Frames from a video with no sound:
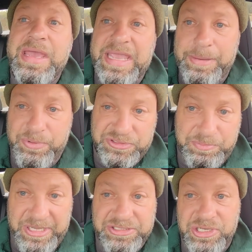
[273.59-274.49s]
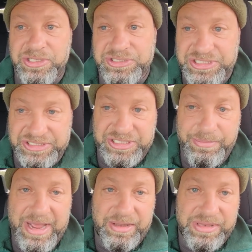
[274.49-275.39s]
Keep your speeds under 60
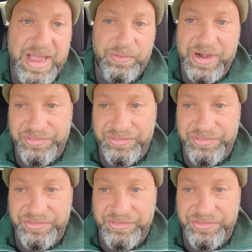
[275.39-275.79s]
miles an hour.